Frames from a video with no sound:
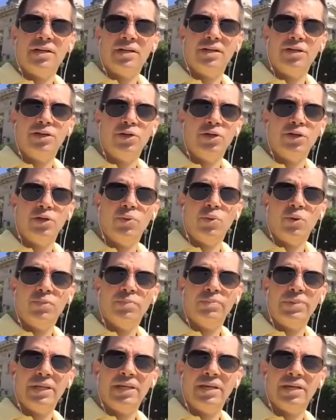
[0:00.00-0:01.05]
you won't
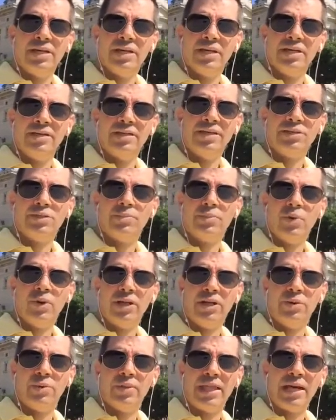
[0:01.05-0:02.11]
be
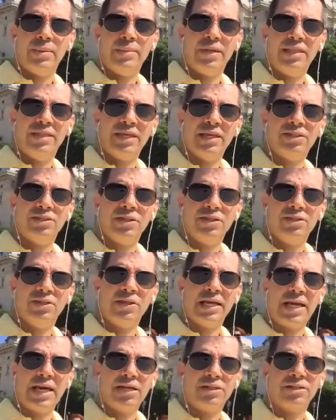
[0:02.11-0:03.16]
disappointed with how many things that you
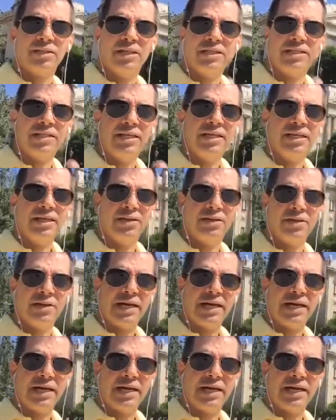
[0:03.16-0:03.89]
can actually see here.